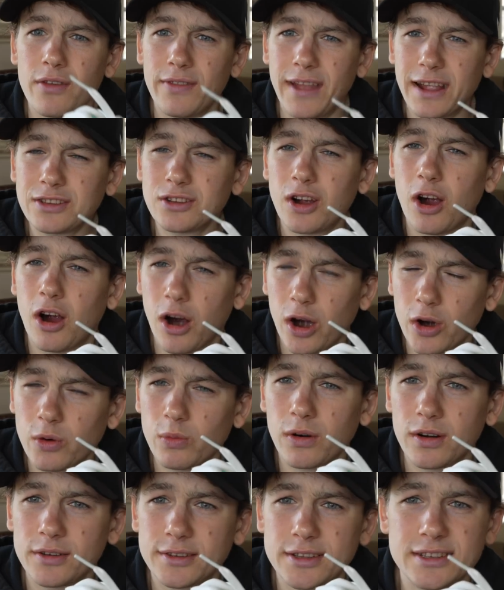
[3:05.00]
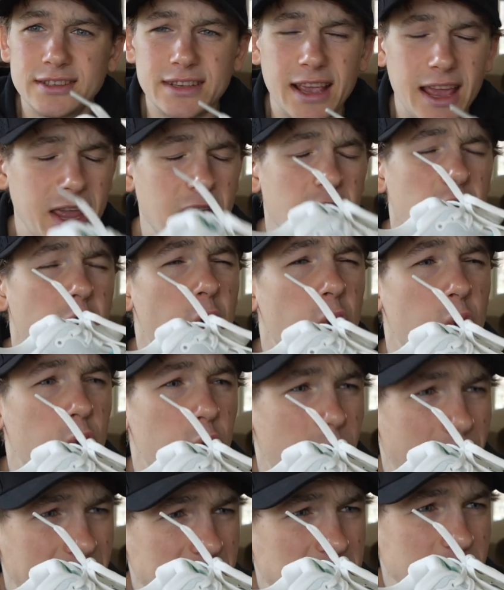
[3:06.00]
that's a hard word to say,
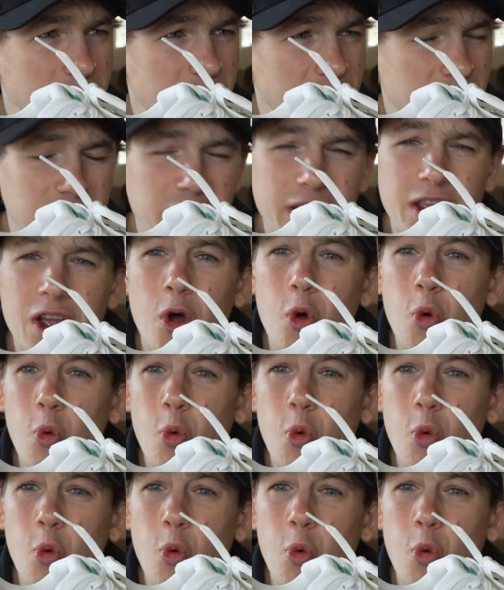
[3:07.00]
regularly